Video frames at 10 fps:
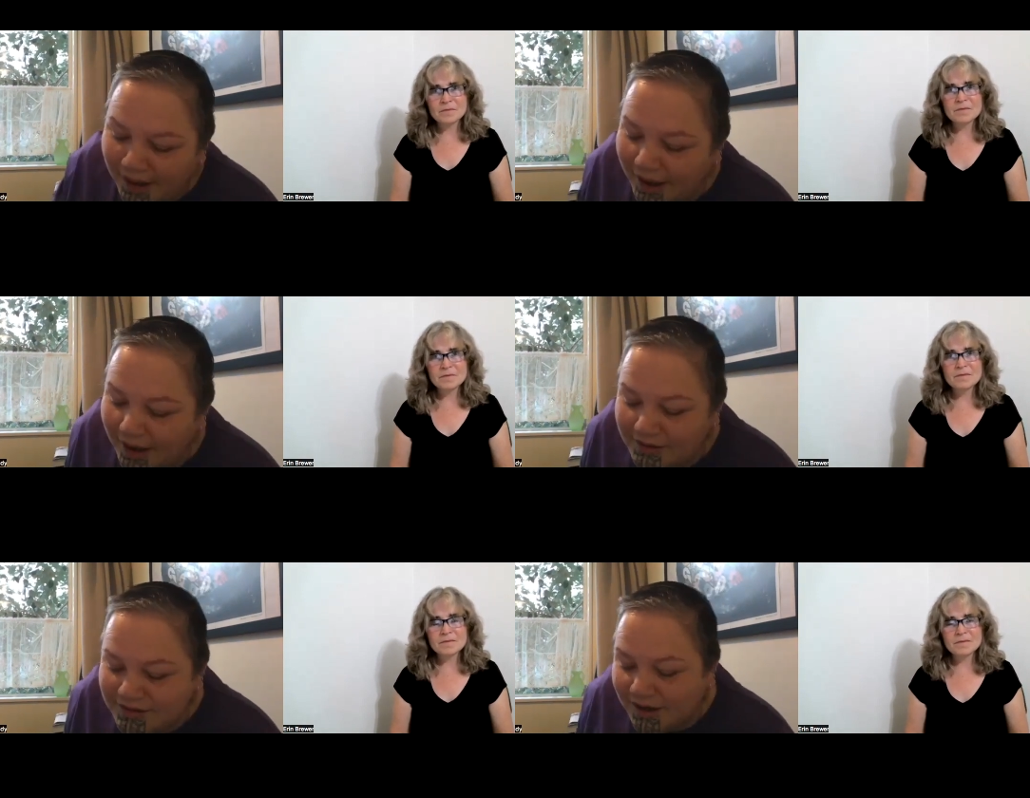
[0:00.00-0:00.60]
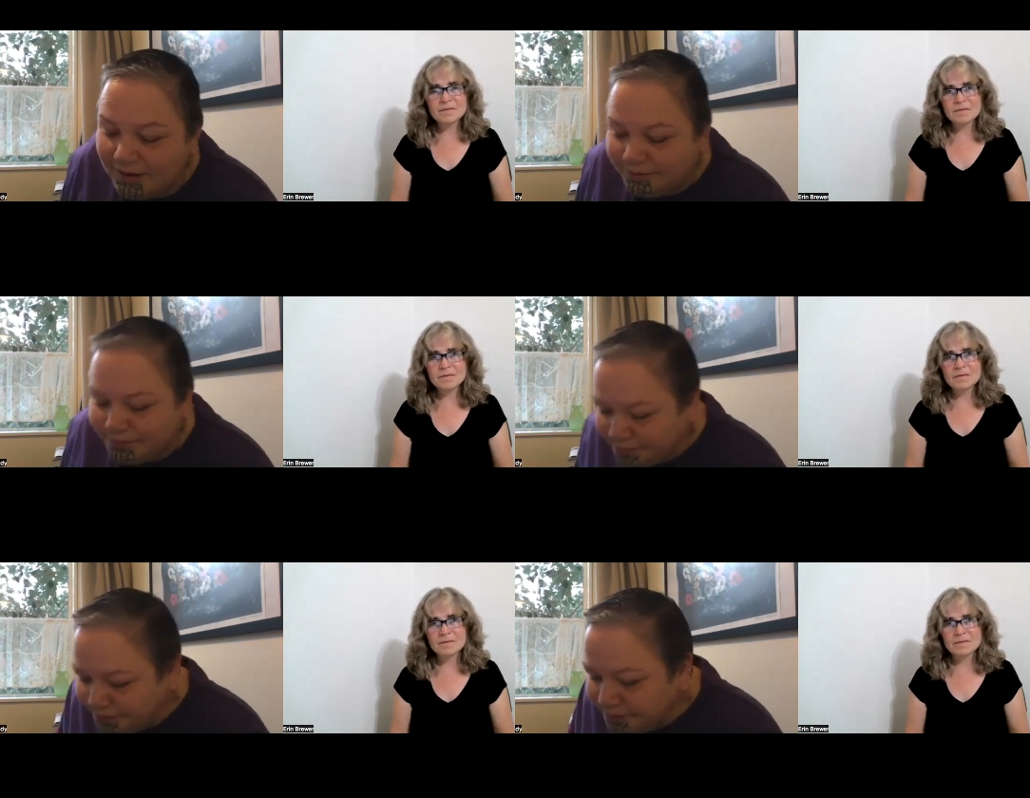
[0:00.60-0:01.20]
Speaker 1: and uh,
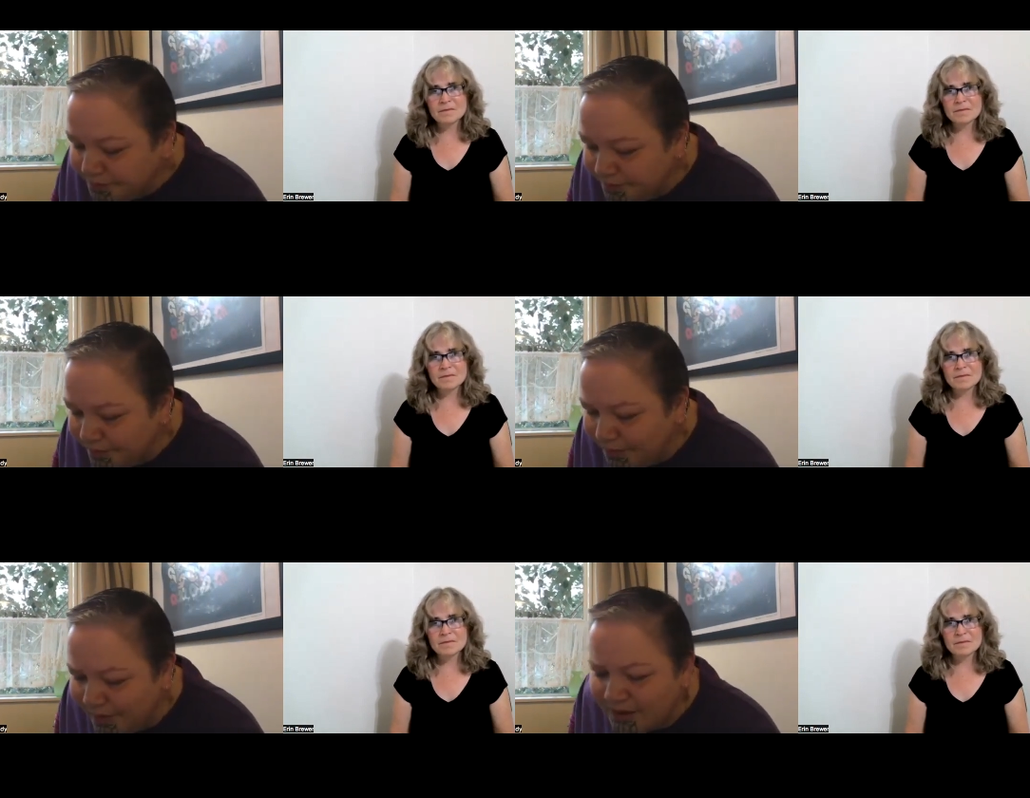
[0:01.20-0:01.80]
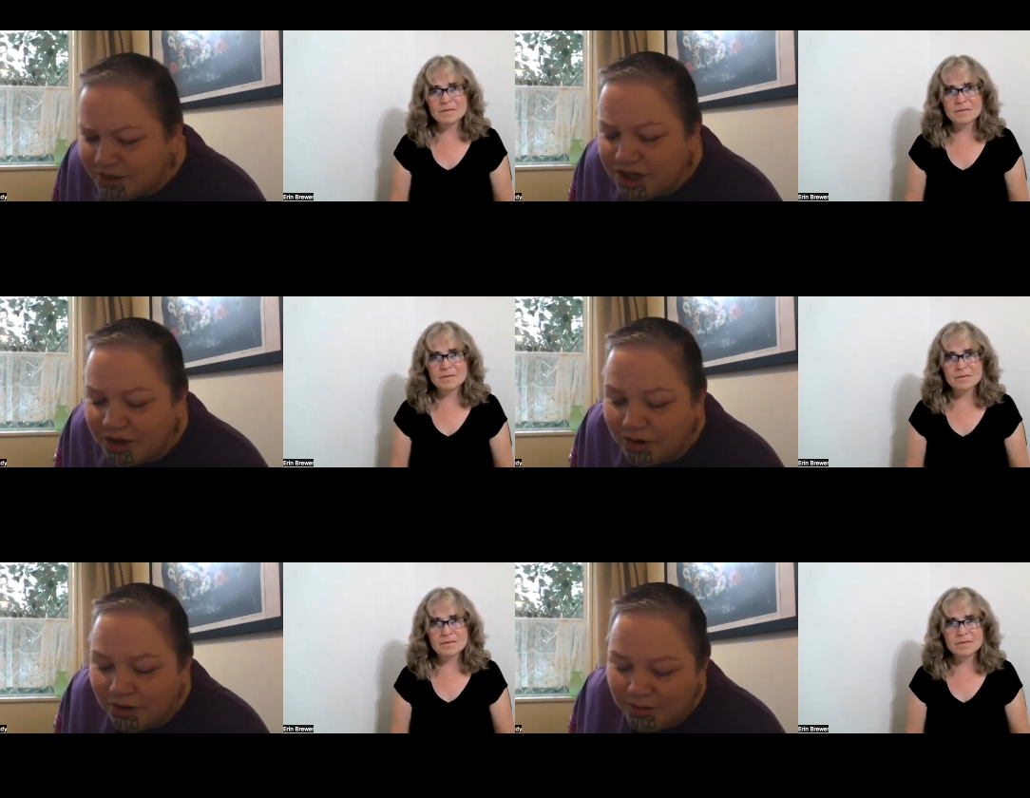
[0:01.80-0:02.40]
she
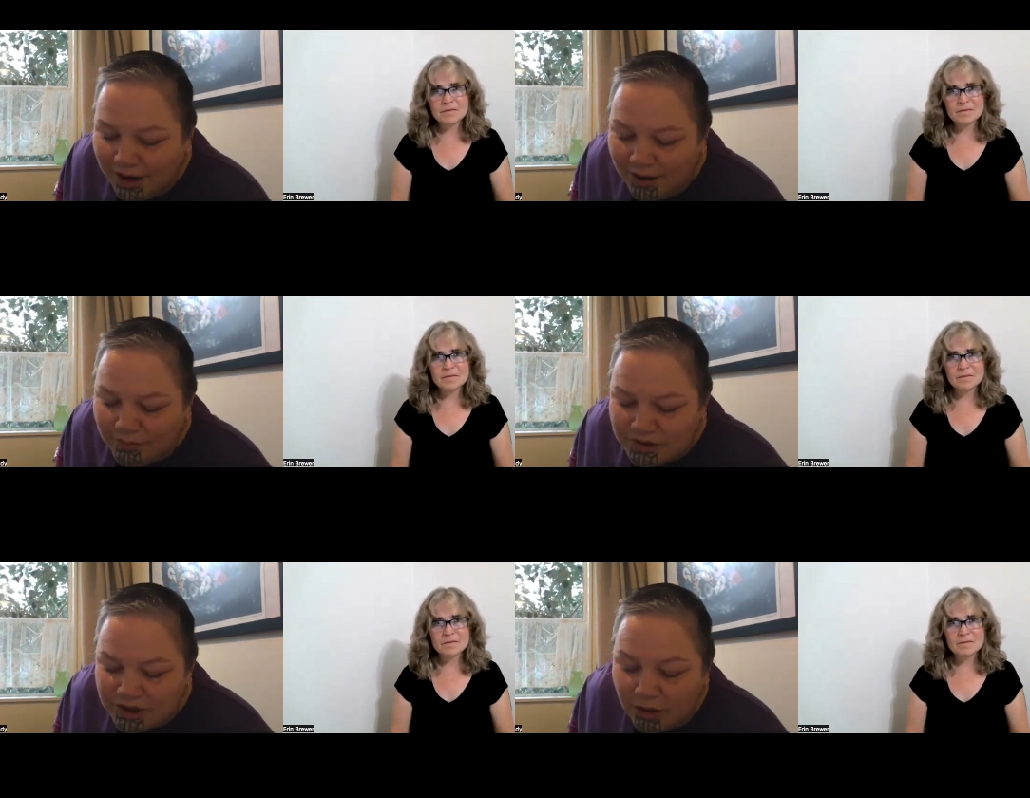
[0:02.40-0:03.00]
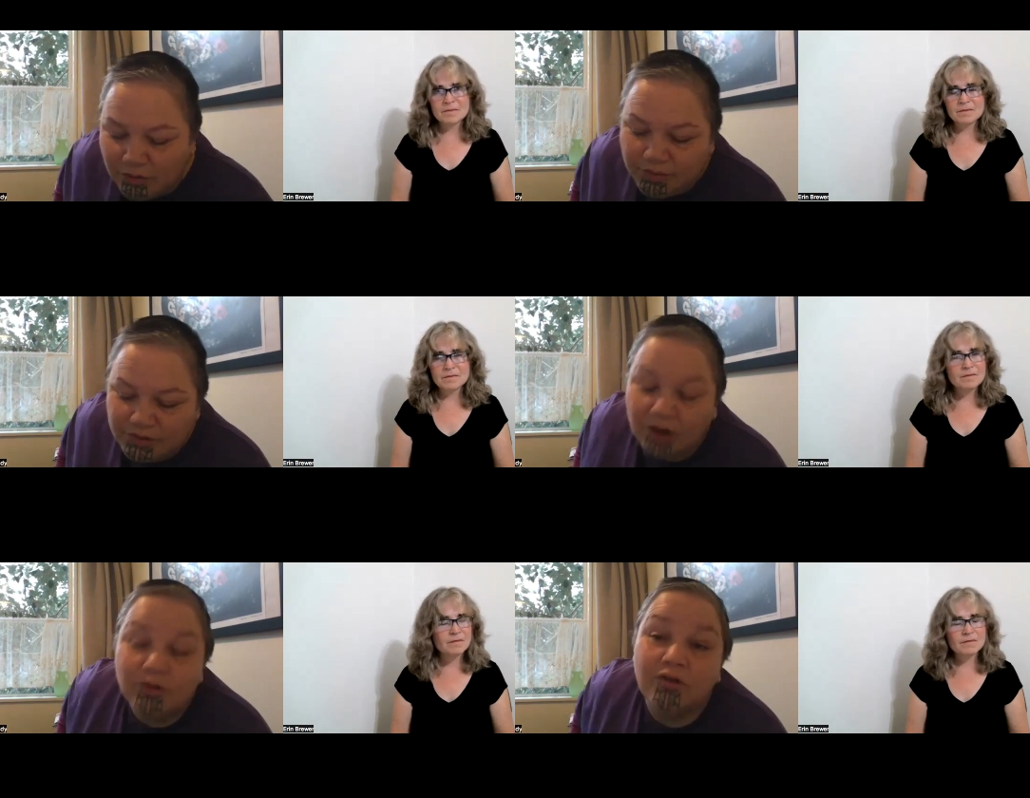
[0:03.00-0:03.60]
got um, told
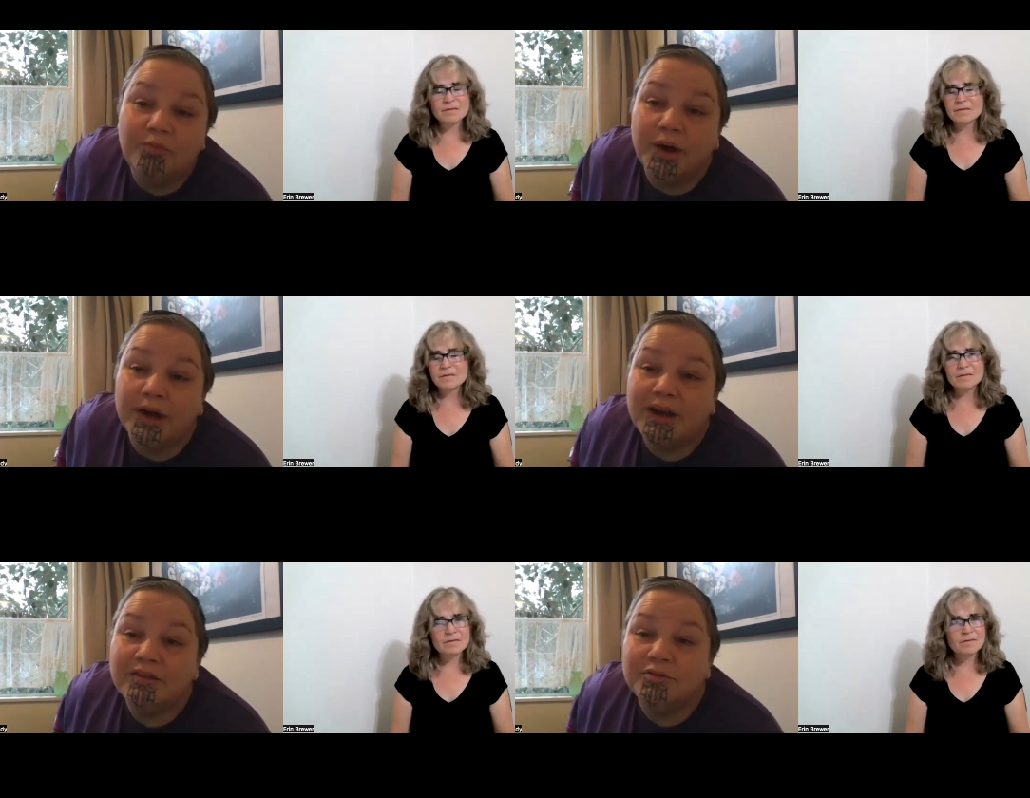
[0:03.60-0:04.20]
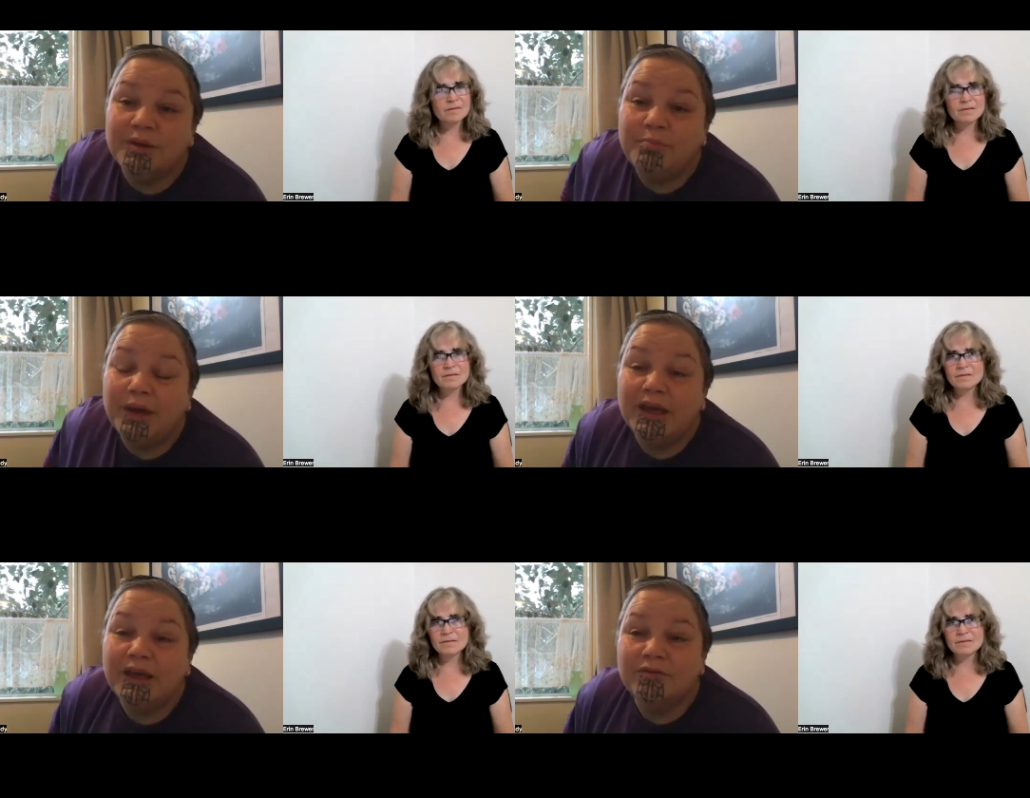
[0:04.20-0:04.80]
told off by another
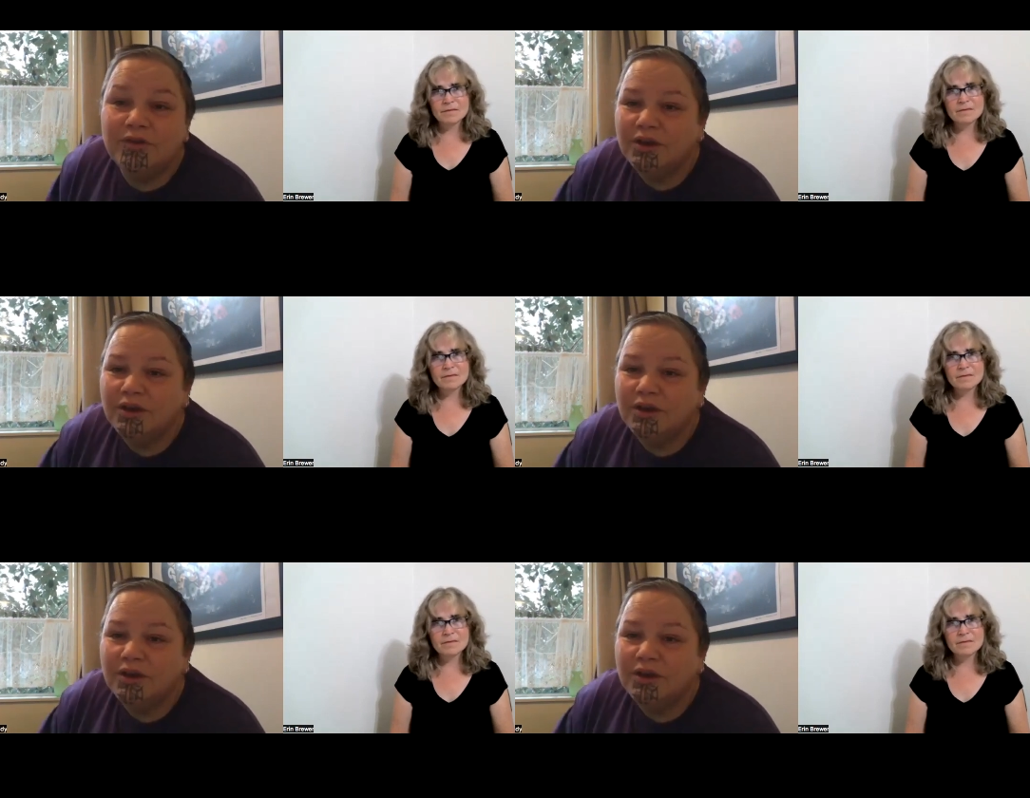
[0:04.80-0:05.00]
MP of you.